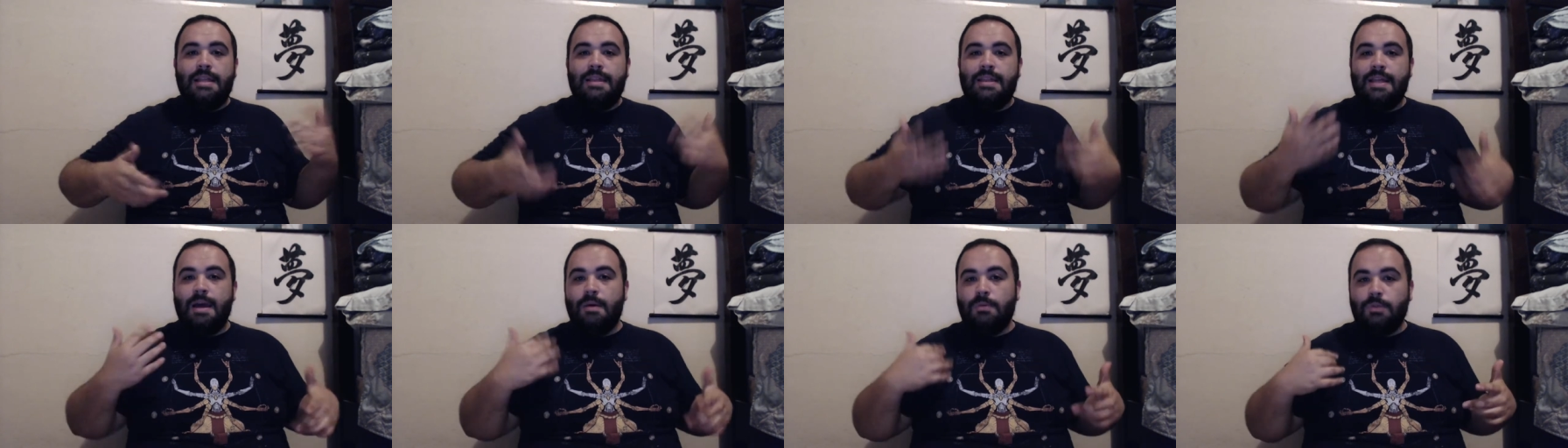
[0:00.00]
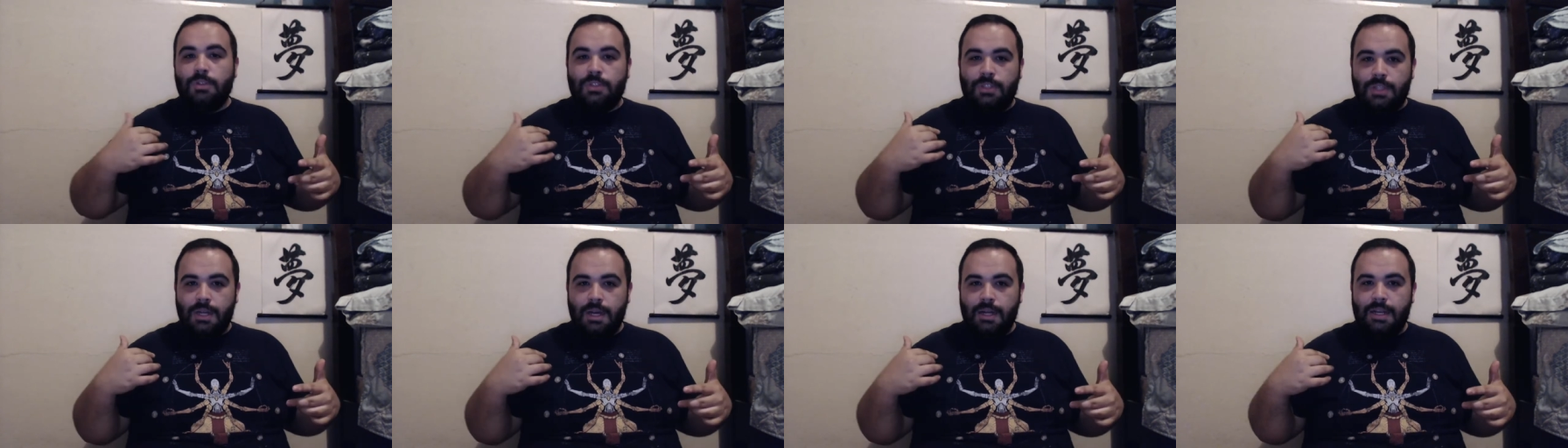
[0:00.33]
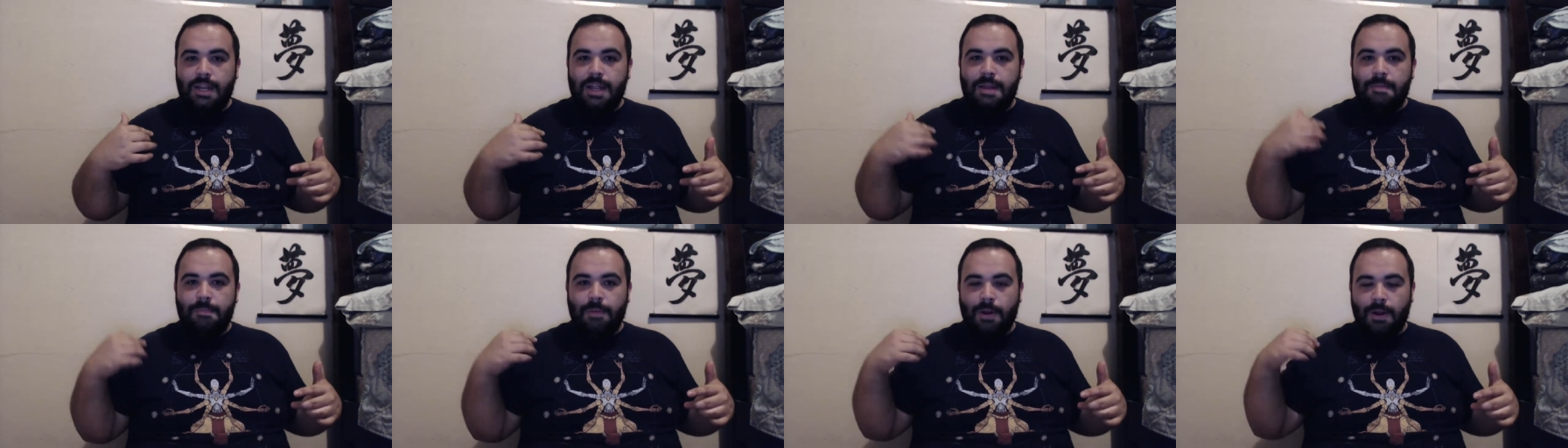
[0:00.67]
That was
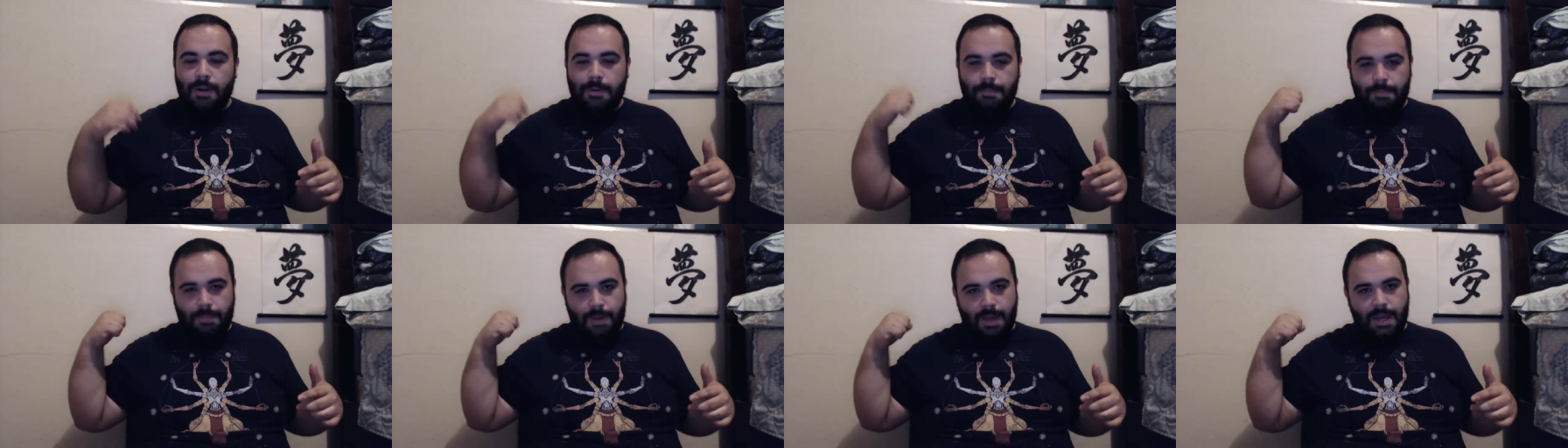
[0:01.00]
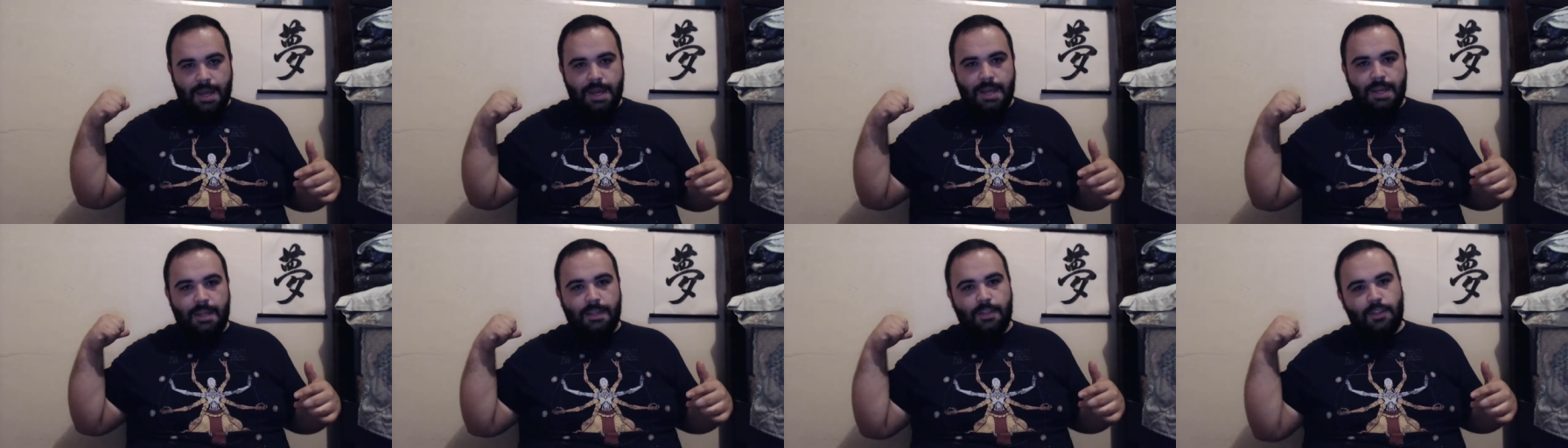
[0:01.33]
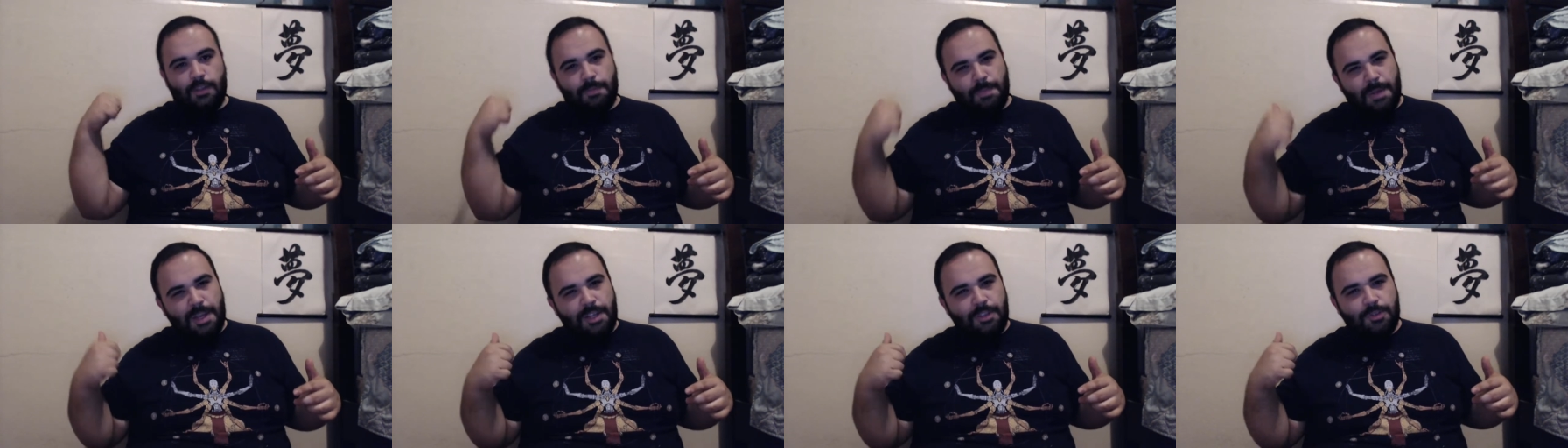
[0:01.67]
done in part by
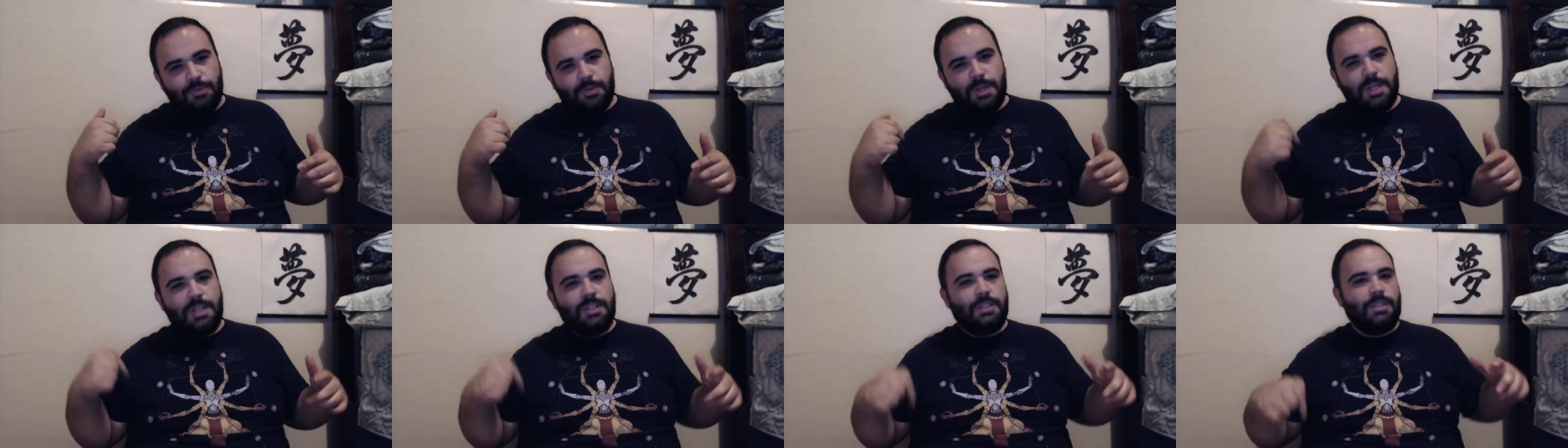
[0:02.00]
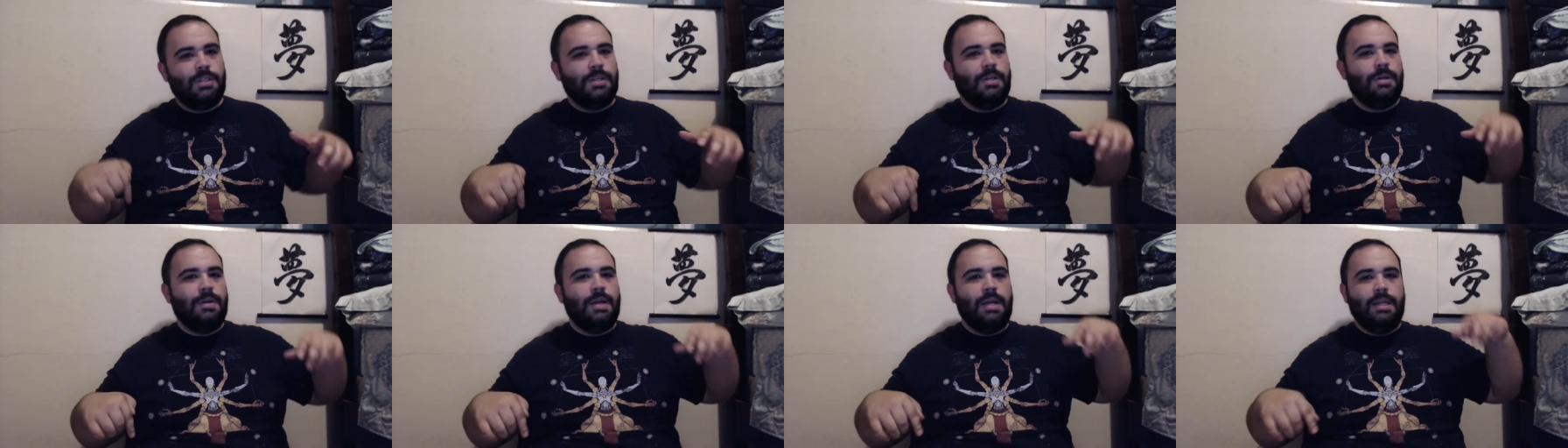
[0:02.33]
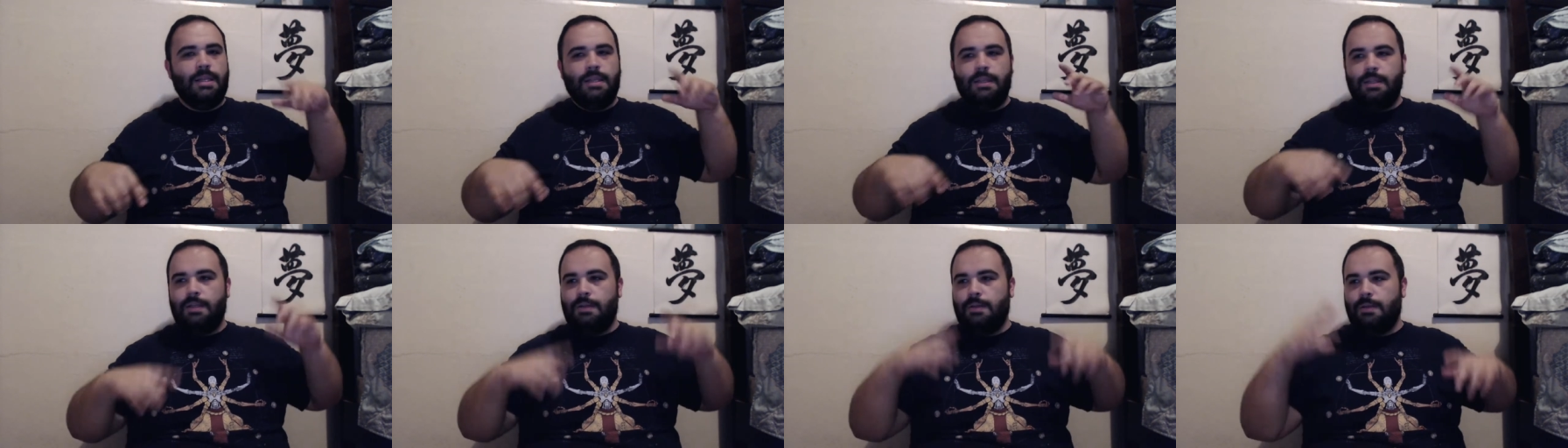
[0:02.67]
Space Racer
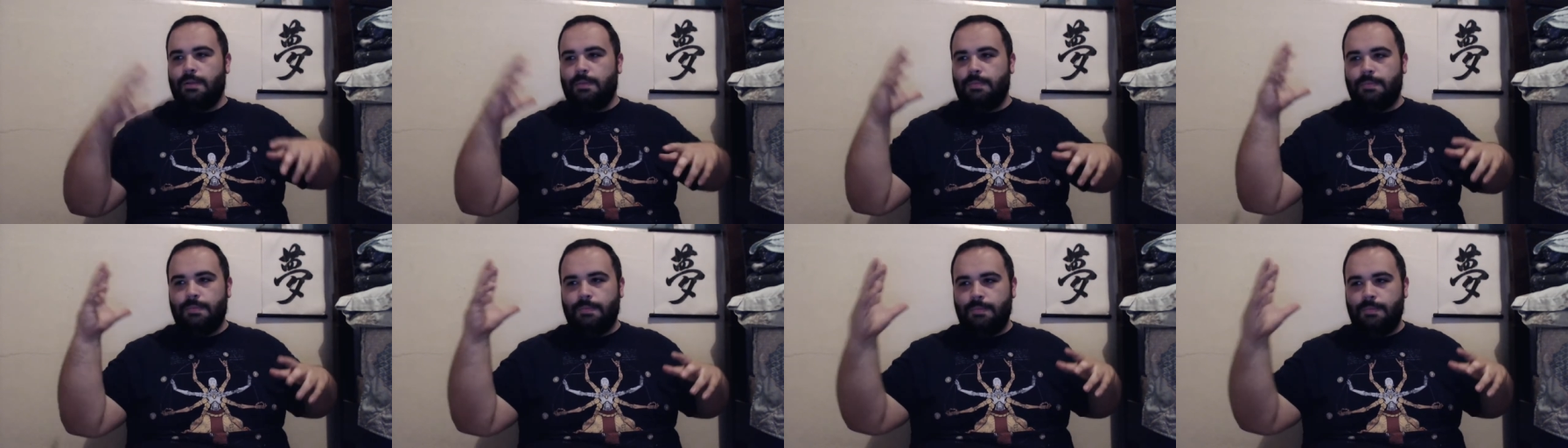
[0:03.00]
and the